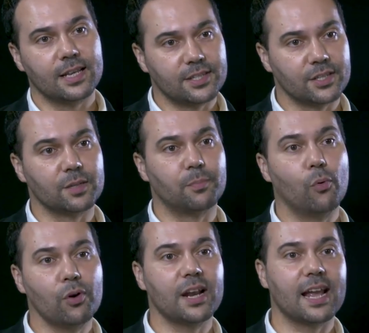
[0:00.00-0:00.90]
is to
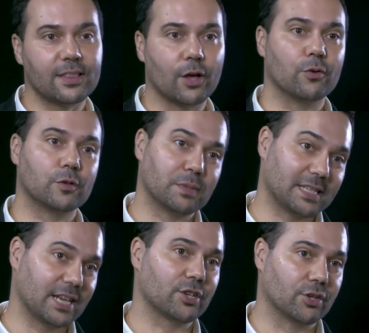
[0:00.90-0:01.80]
subordinate those
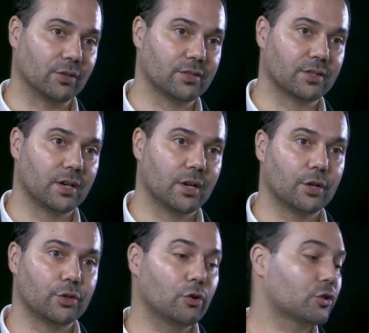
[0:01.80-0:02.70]
potentials
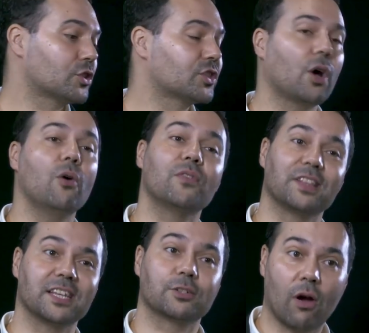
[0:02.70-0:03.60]
to not just
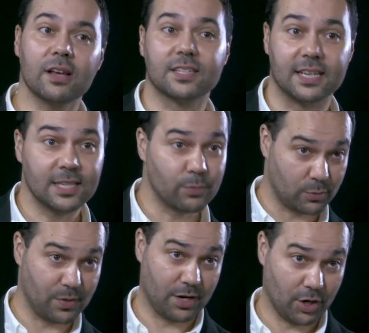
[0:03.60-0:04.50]
solving these crises,
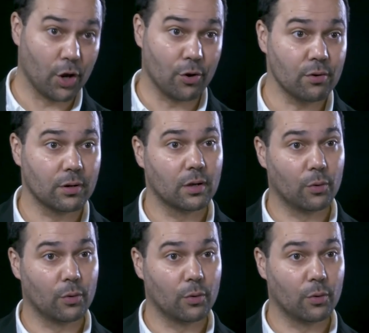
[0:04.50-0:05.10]
which we can do,